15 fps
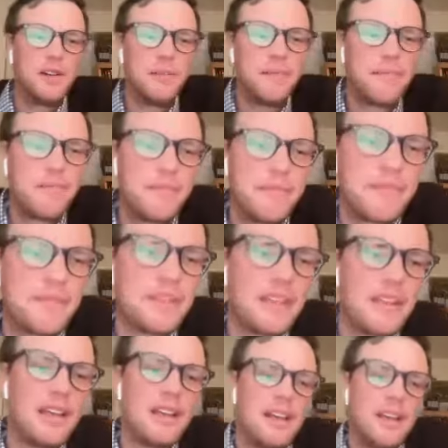you.
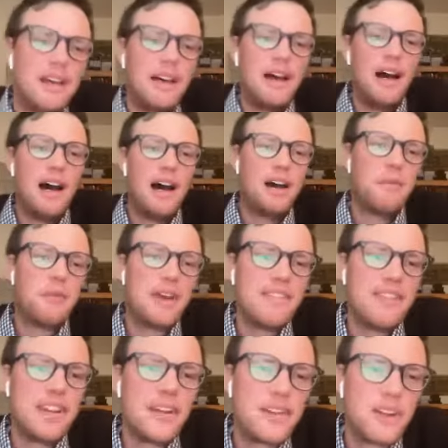We
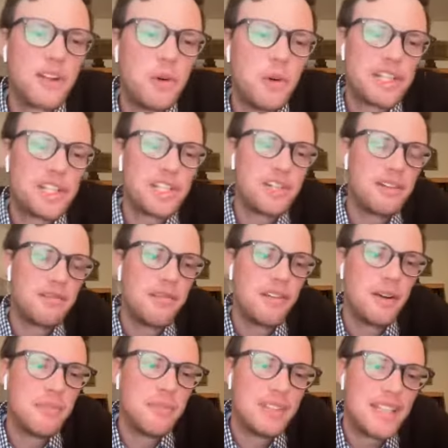have another question
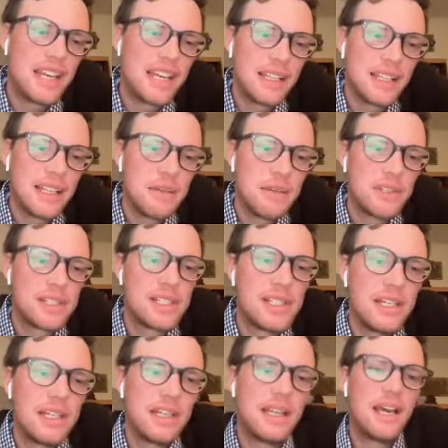from Dana
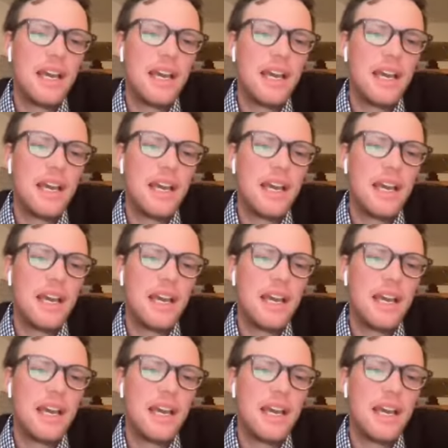Liebelson,